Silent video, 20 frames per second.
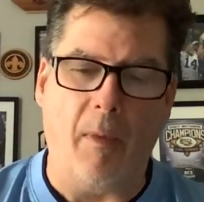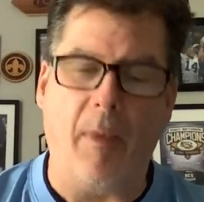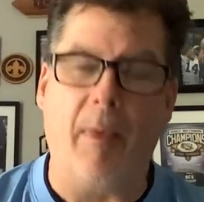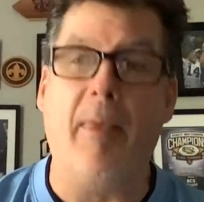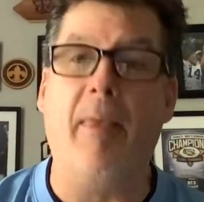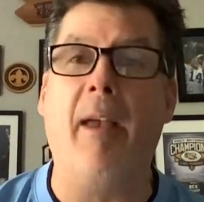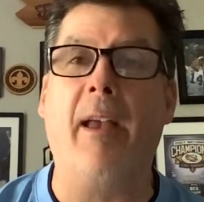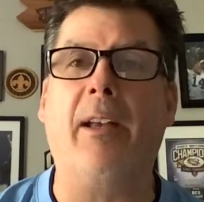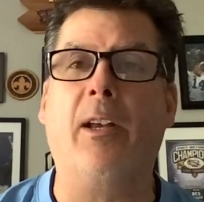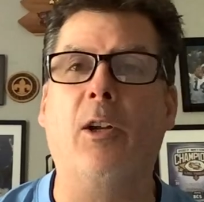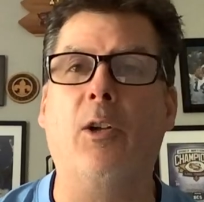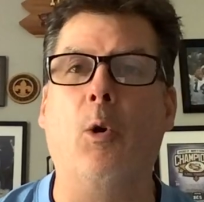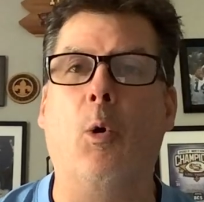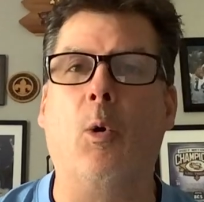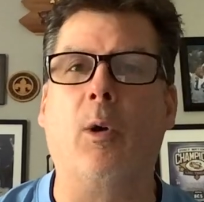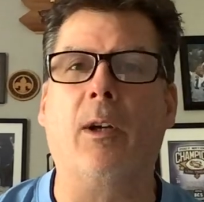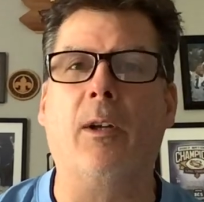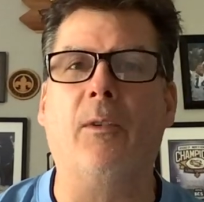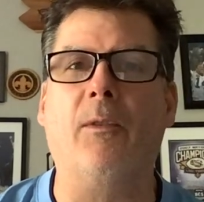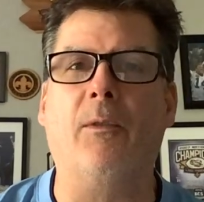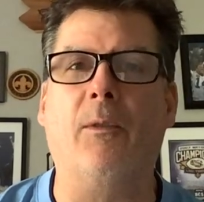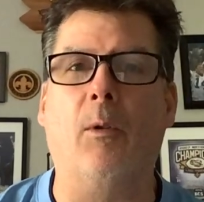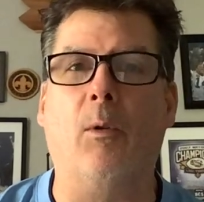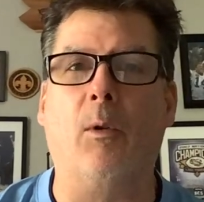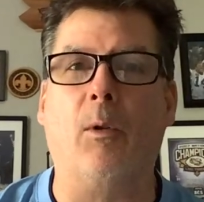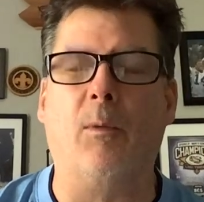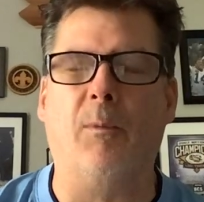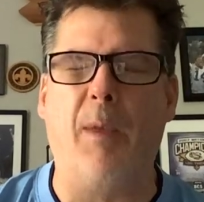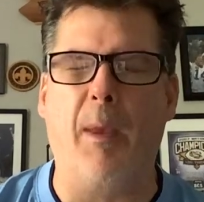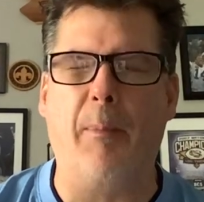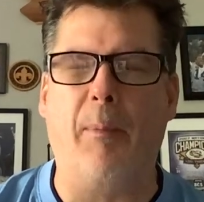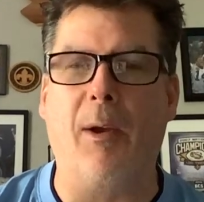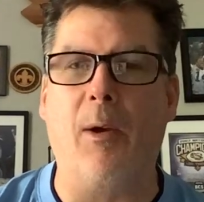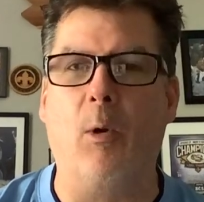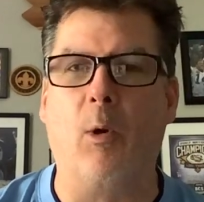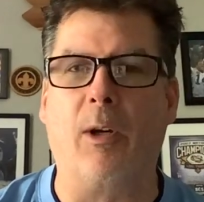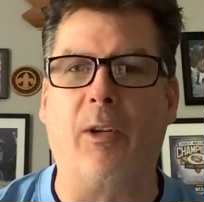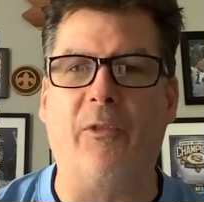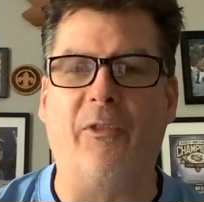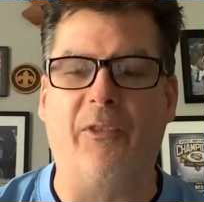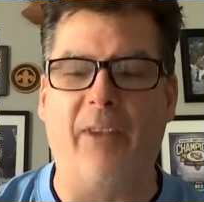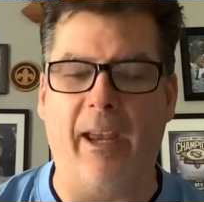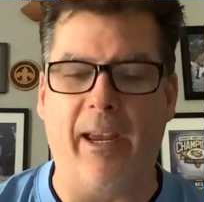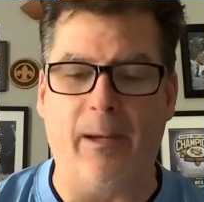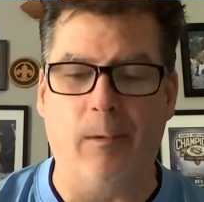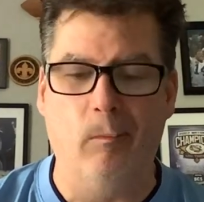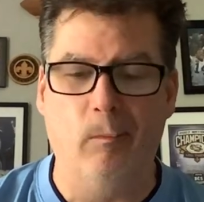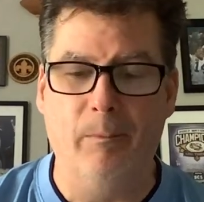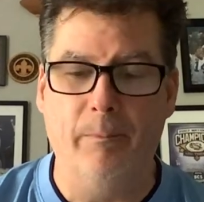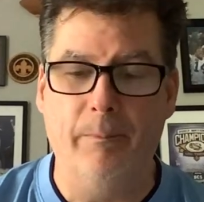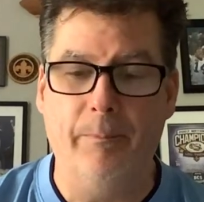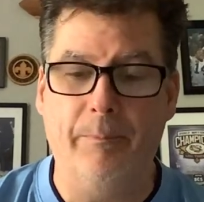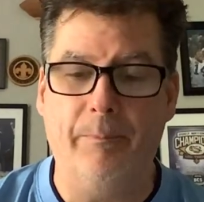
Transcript: They go to Oregon, or they play Oregon State.